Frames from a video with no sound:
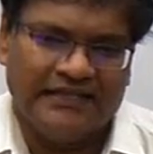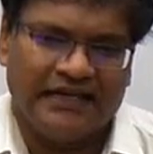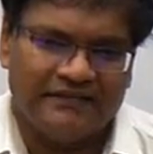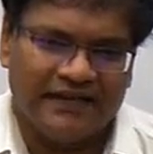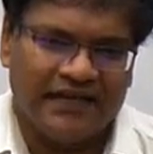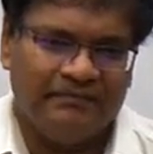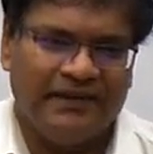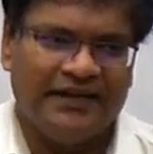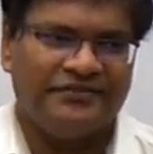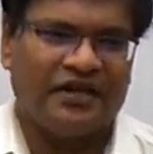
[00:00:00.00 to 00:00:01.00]
As and when
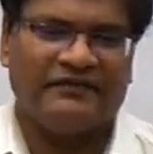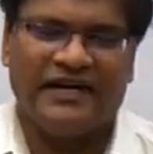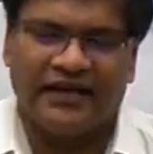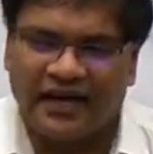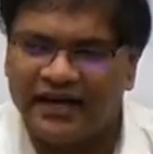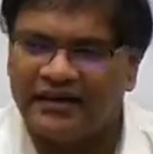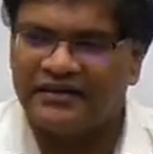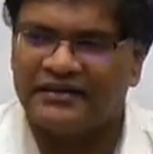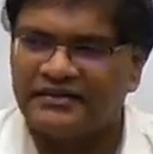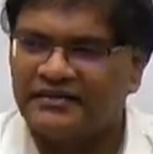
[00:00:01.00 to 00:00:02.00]
NPAs are very
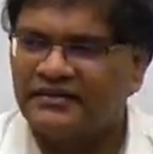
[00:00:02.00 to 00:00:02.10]
high,